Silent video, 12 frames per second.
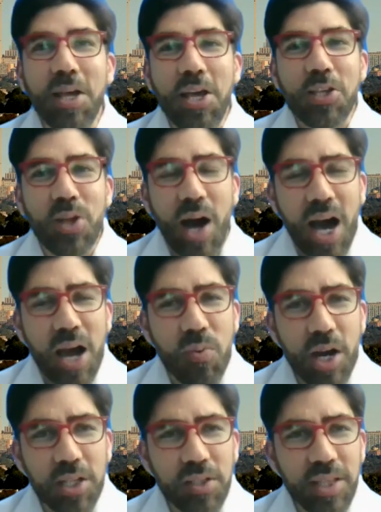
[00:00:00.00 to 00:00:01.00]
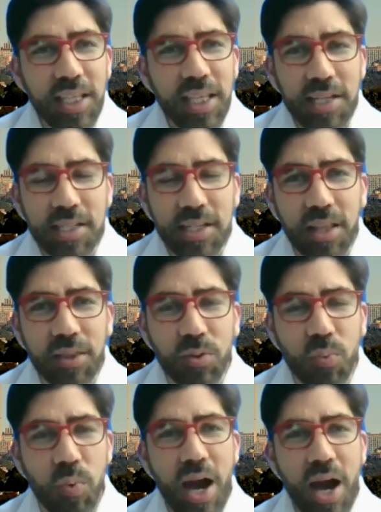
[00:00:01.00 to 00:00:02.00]
So I worked on that case, and I thought,
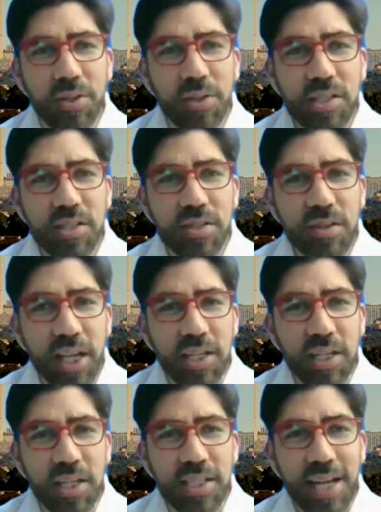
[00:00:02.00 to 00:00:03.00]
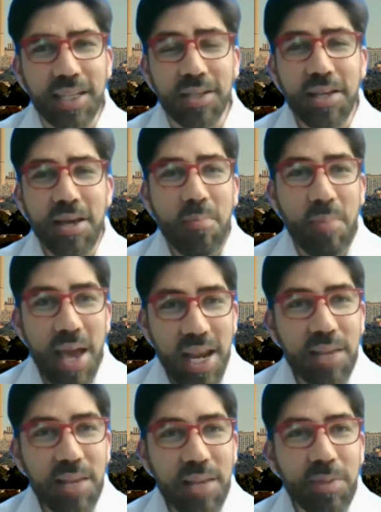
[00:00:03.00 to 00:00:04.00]
wow, this is exciting.
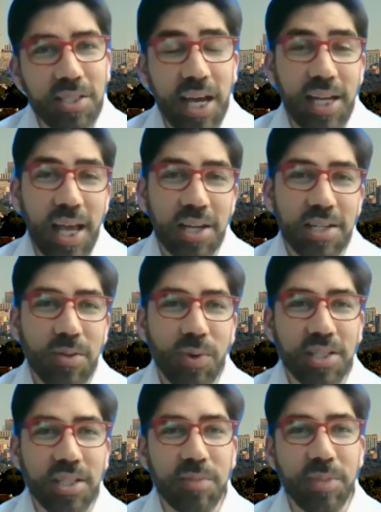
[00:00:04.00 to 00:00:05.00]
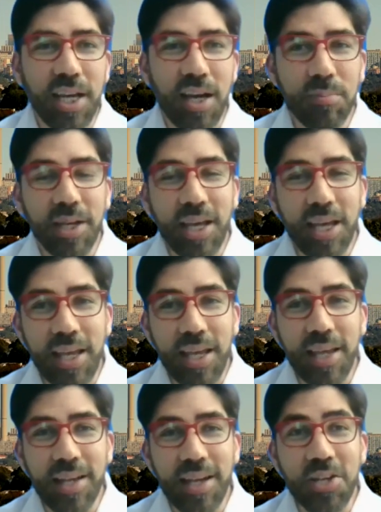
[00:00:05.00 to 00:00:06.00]
Mainly because I had actually wanted to become
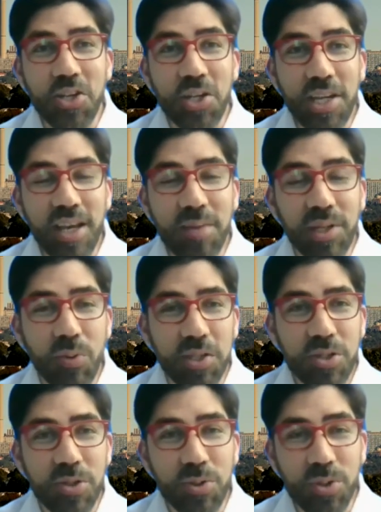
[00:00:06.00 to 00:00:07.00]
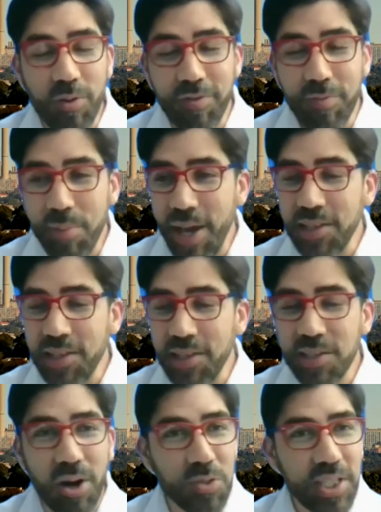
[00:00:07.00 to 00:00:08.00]
an engineer, but I was too dwarf. My maths
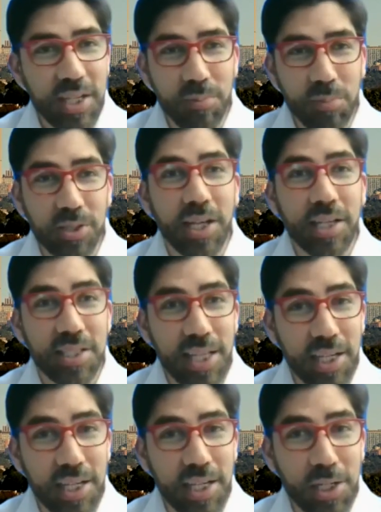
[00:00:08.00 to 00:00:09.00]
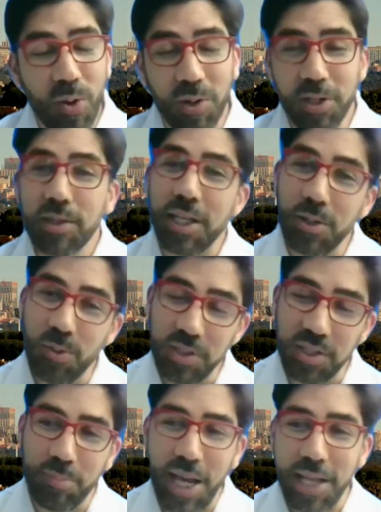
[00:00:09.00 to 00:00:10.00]
marks were terrible. Not that it was
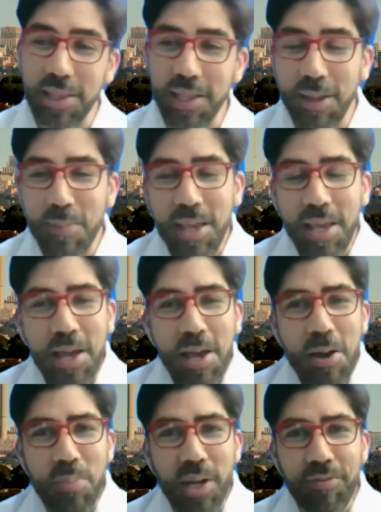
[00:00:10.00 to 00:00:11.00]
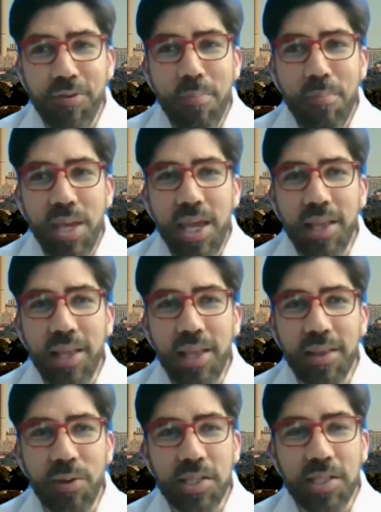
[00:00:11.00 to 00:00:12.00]
a bad thing. But for me, there
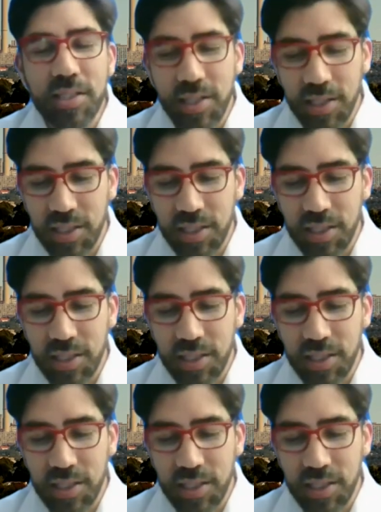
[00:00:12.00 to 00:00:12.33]
was this